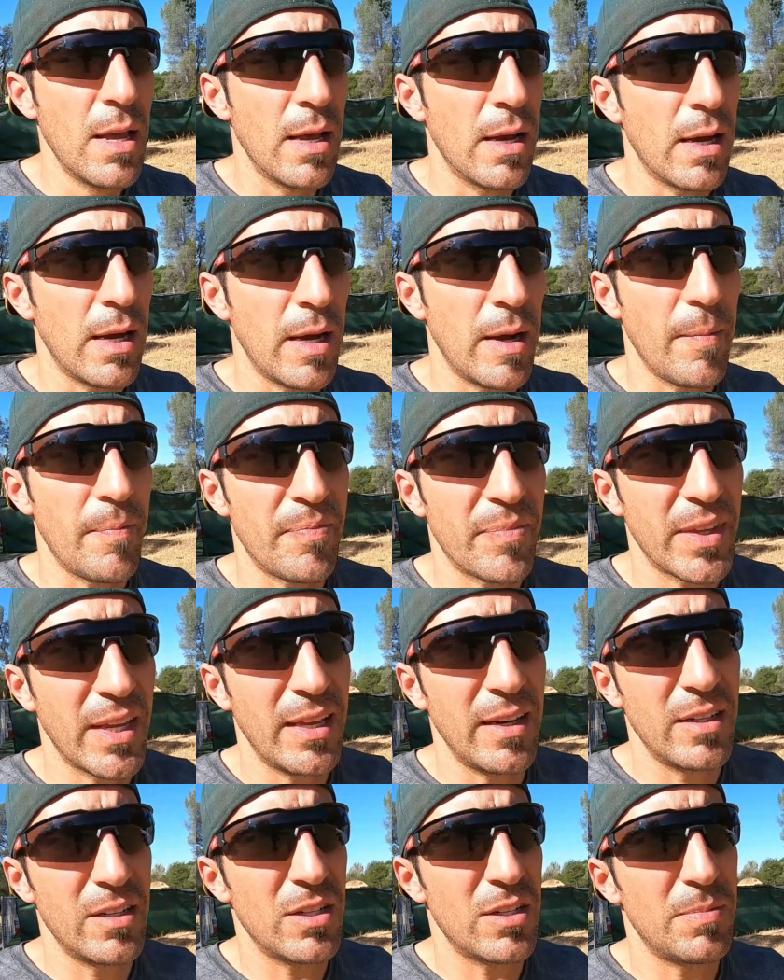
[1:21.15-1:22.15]
and
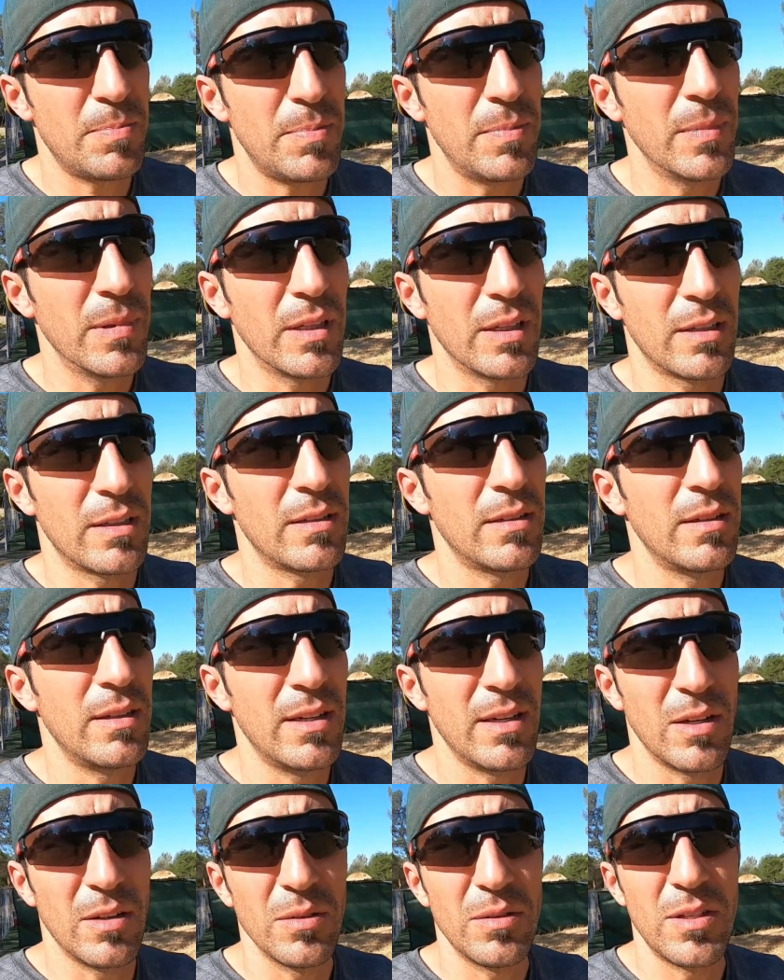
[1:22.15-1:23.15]
it just look
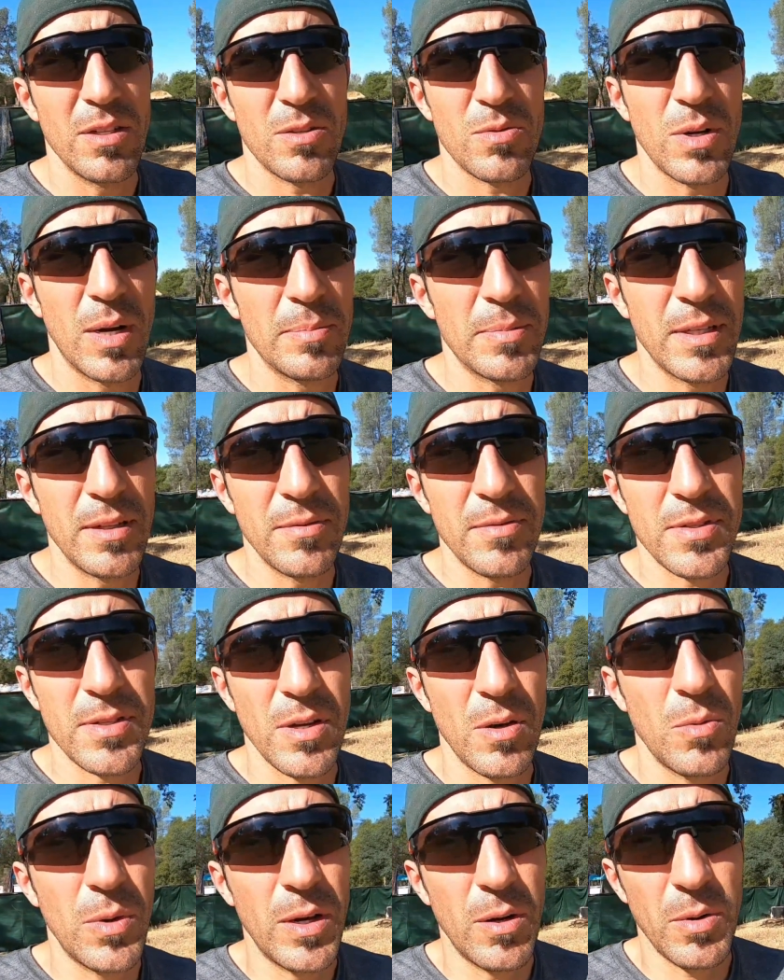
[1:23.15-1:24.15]
disruptive.
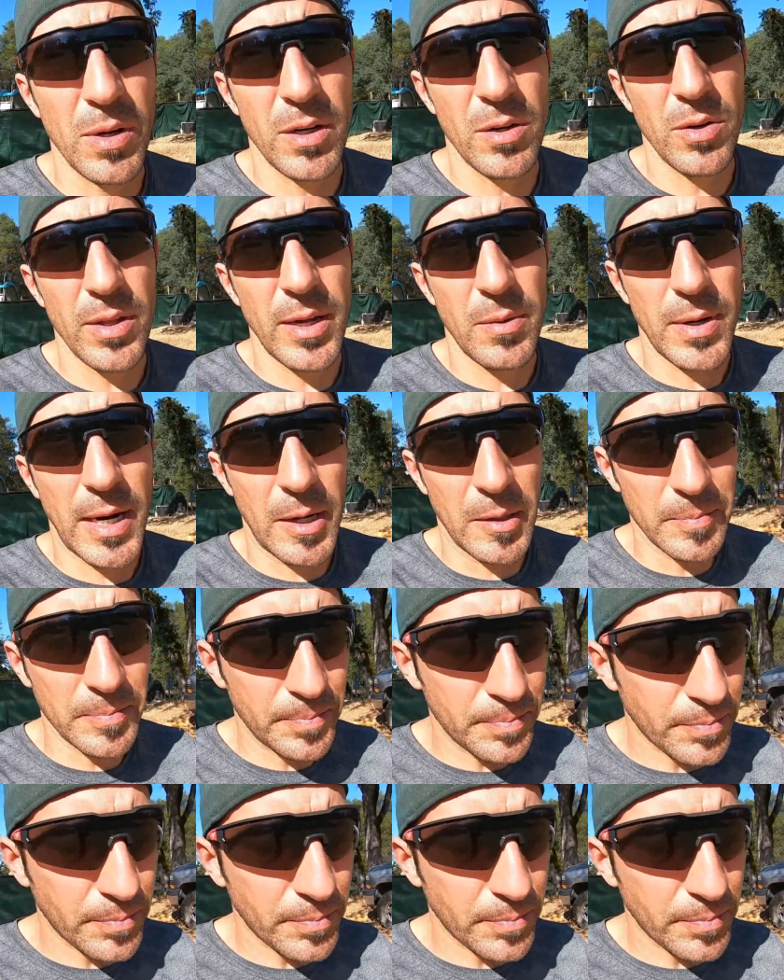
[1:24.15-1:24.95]
So we don't want to go that route.